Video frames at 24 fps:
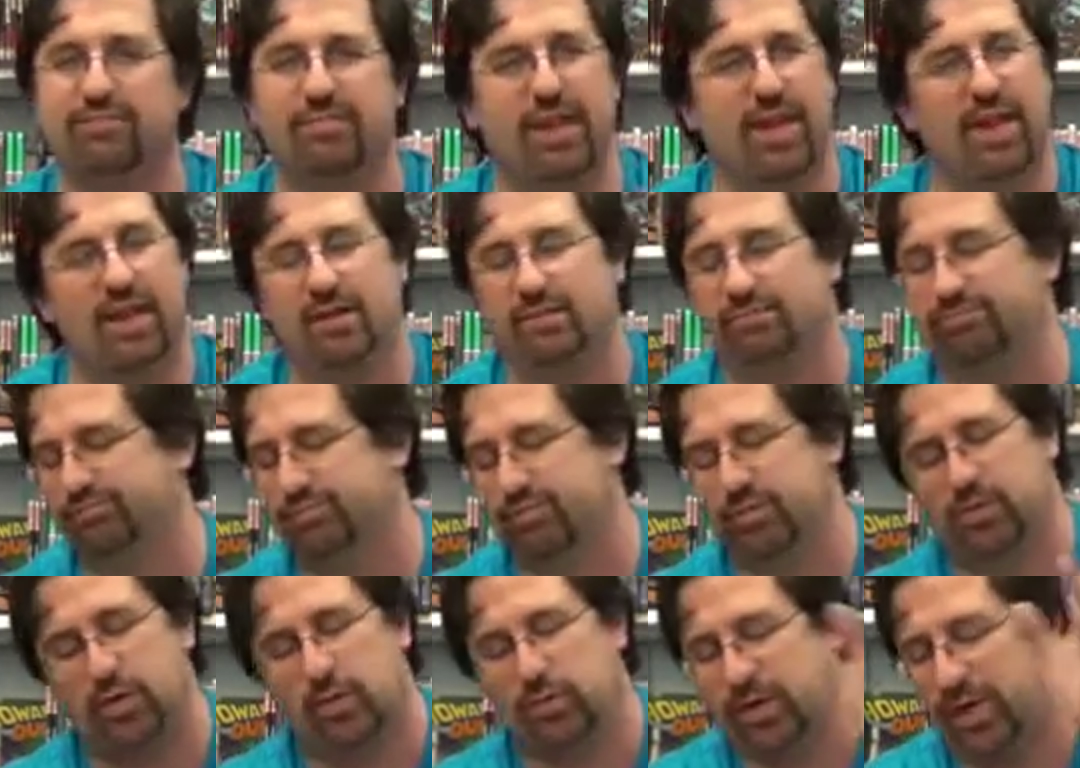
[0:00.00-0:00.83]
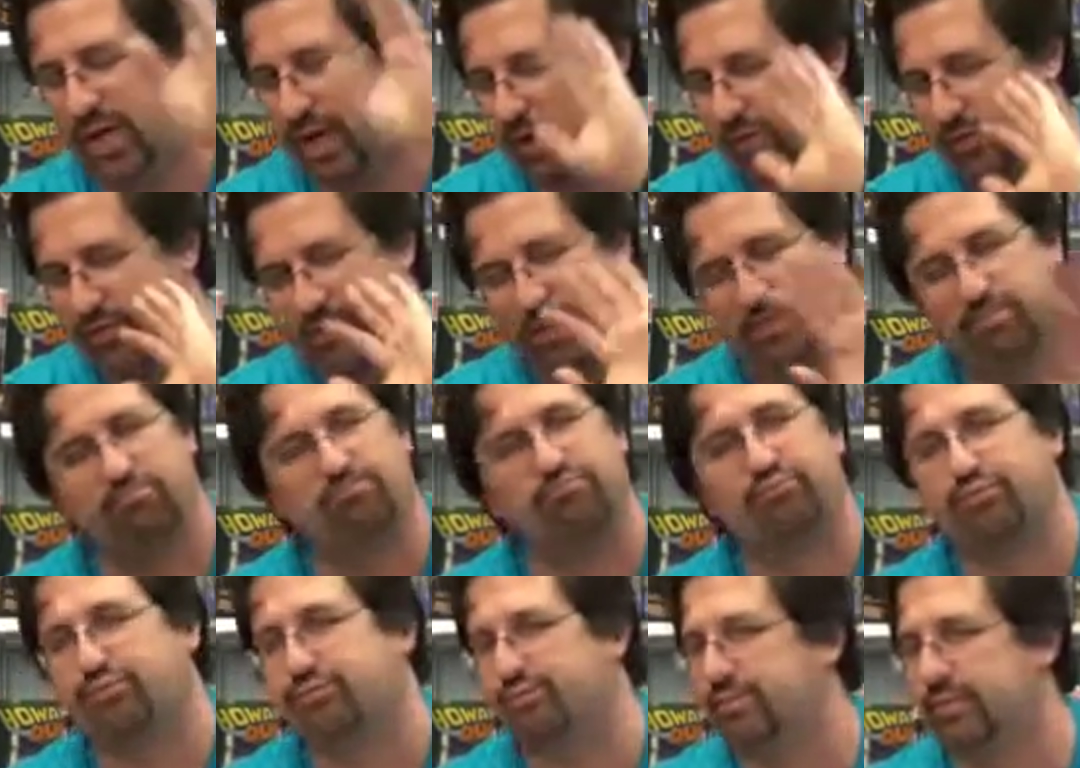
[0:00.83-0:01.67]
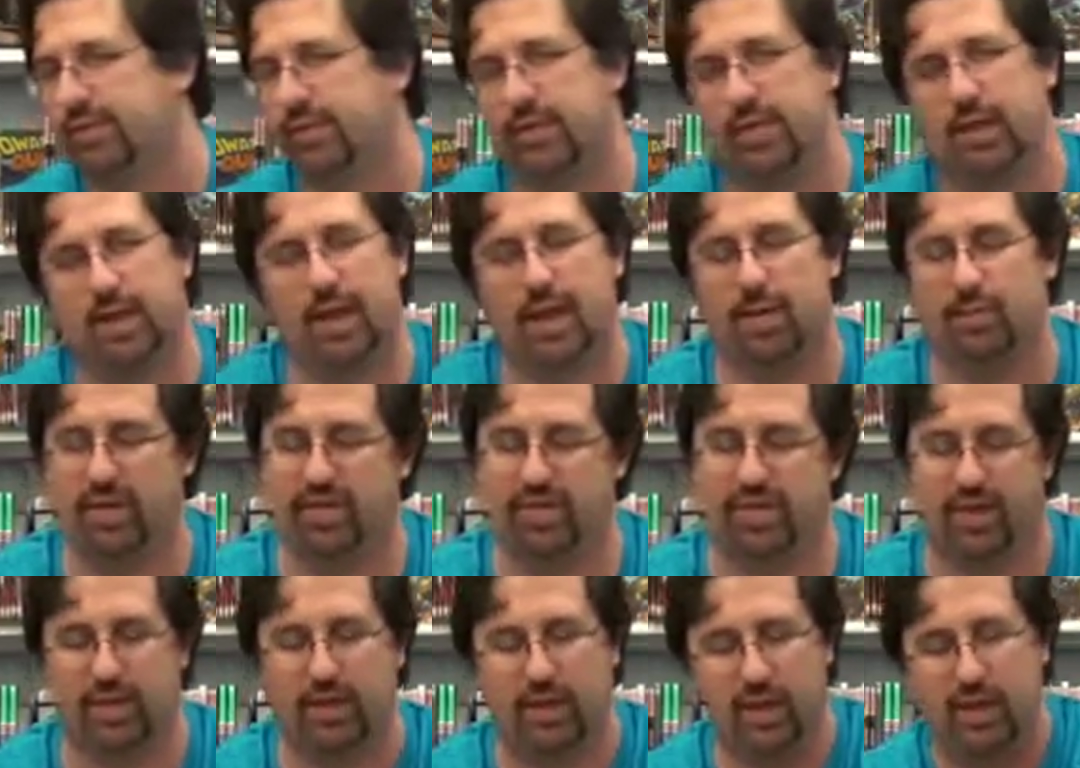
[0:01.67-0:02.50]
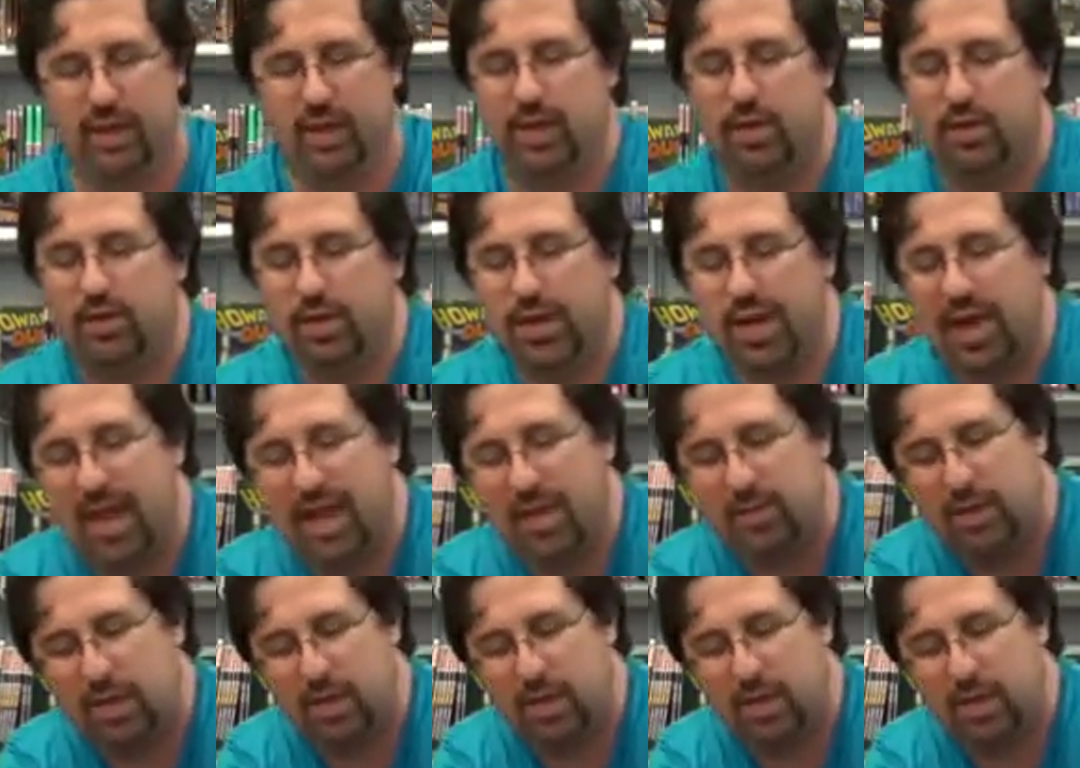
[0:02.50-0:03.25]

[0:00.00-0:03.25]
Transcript: I don't care for them. They're not my thing. You can hate me